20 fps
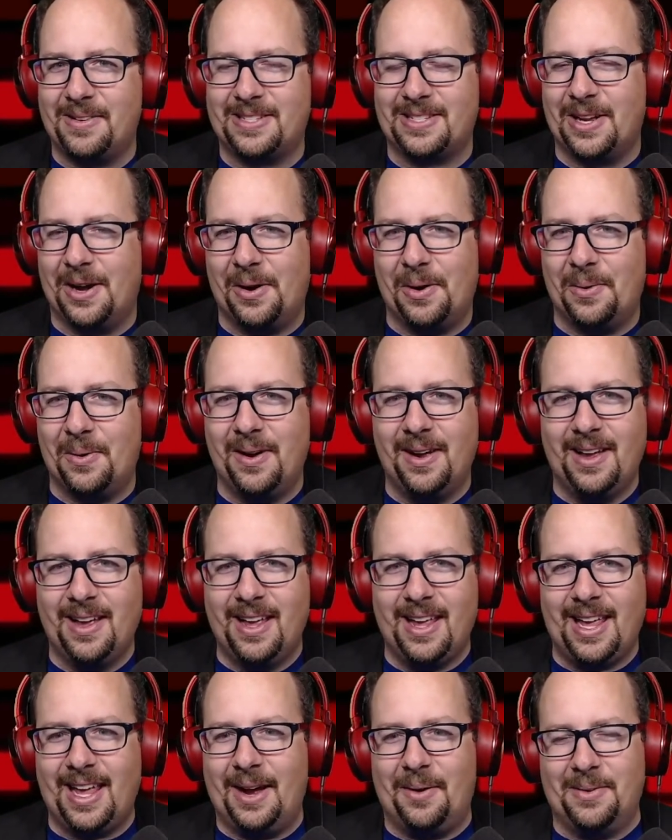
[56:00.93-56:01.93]
so
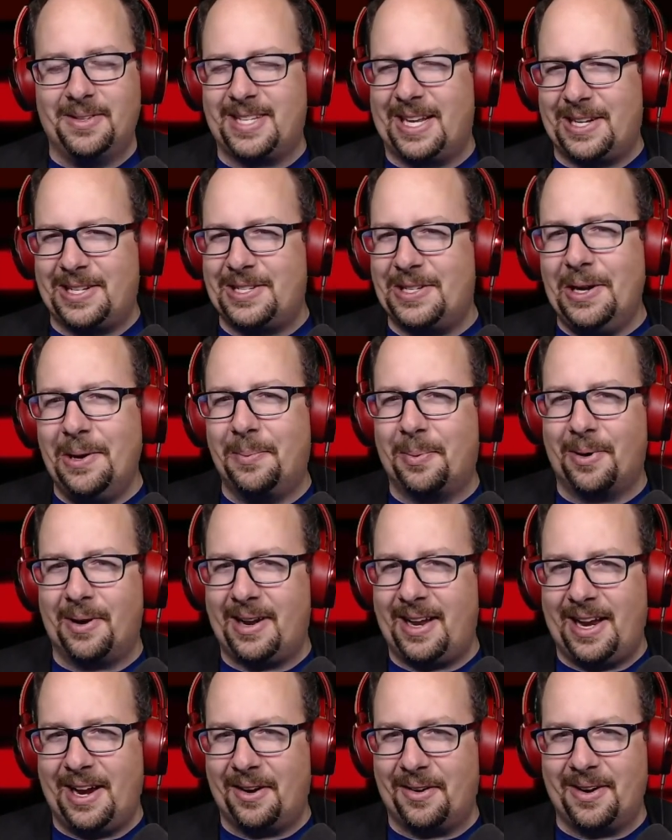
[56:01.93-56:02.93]
it was like super
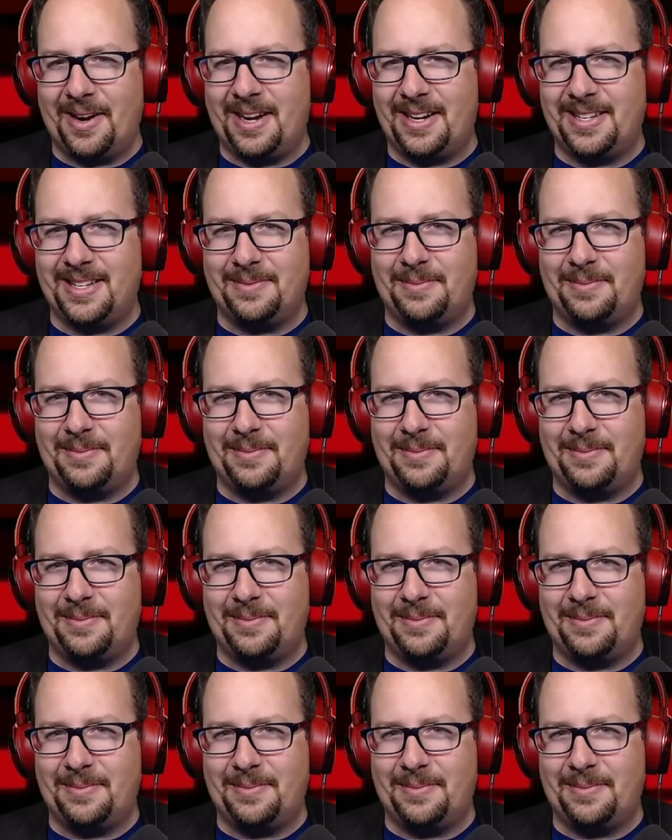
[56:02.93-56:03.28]
eerie to